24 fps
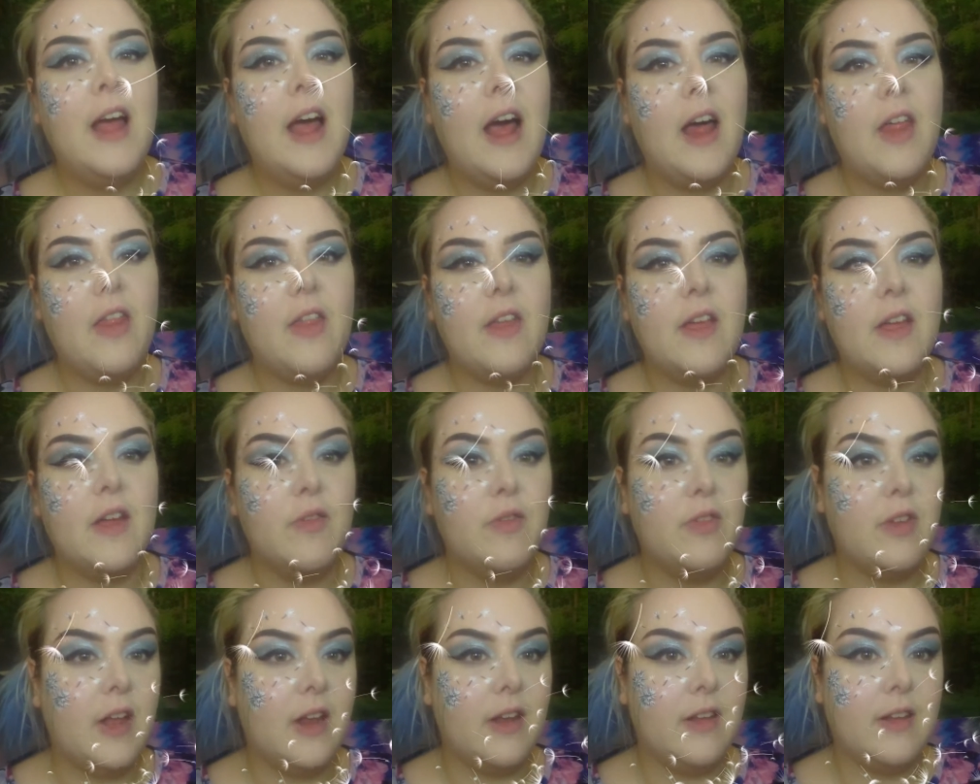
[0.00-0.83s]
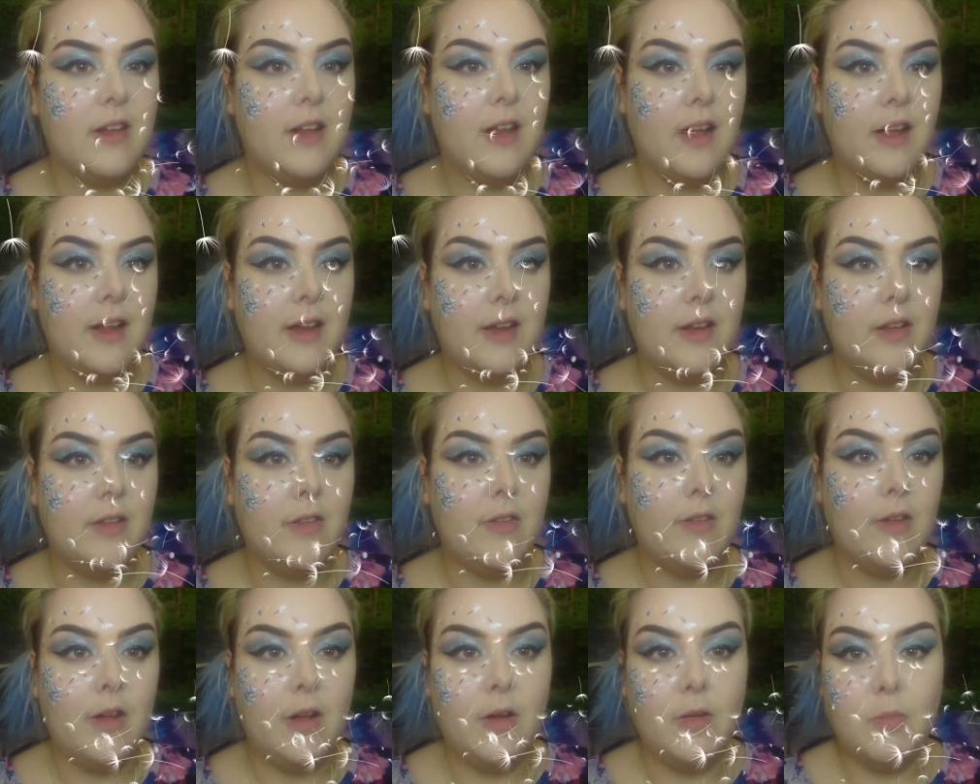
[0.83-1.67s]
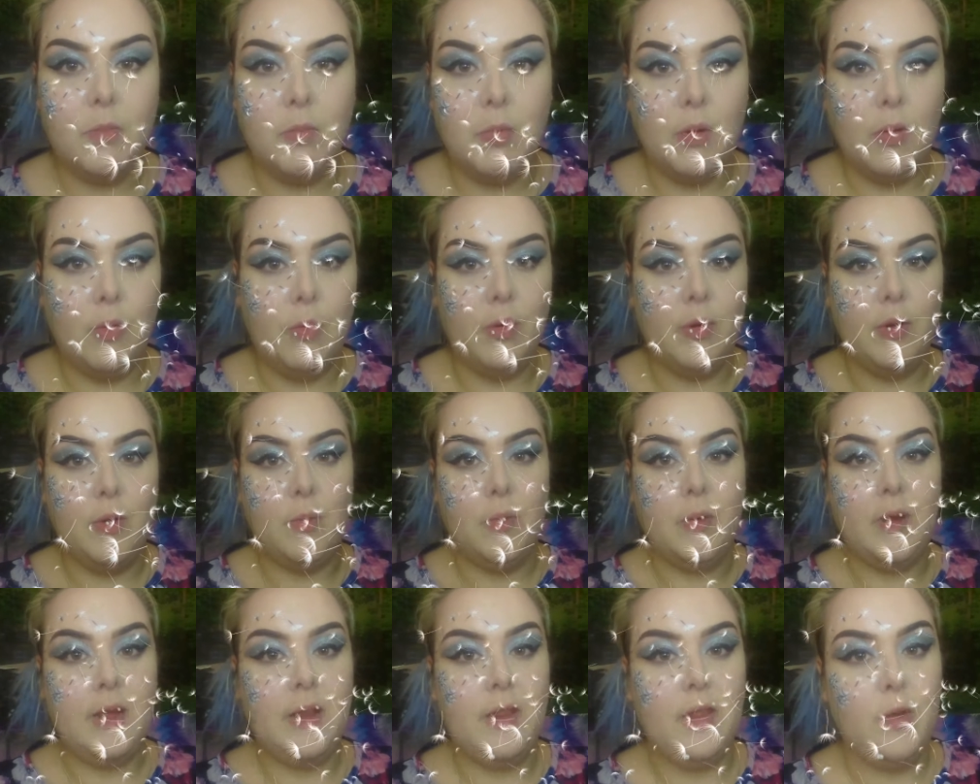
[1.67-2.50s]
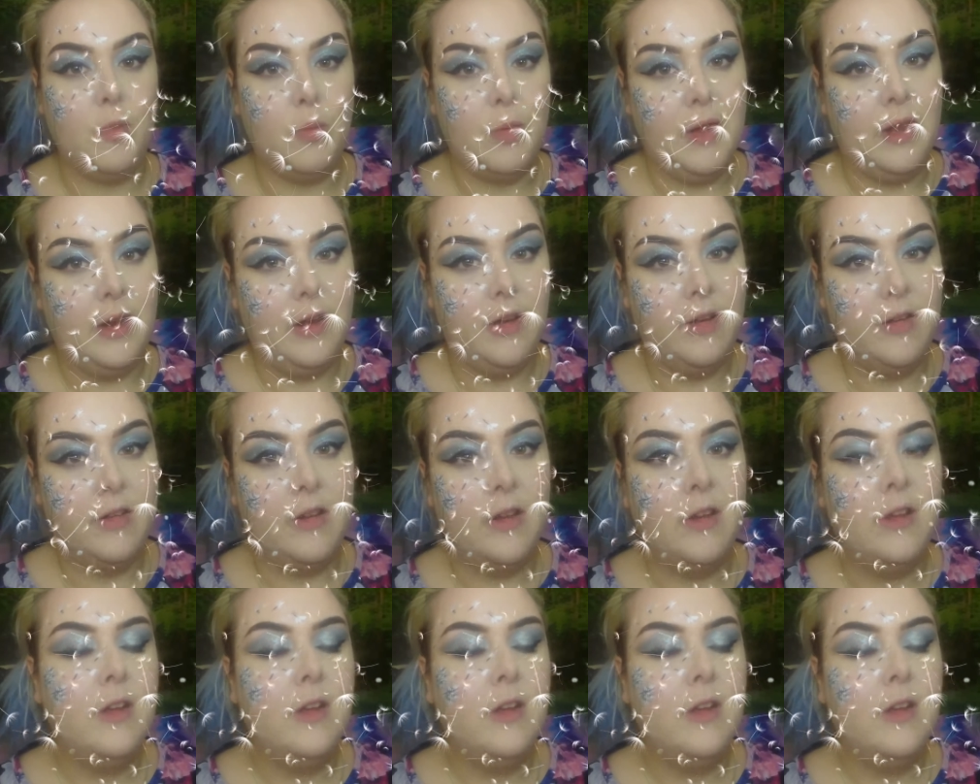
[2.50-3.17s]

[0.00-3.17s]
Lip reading: I think of dandelions and blown away in the wind.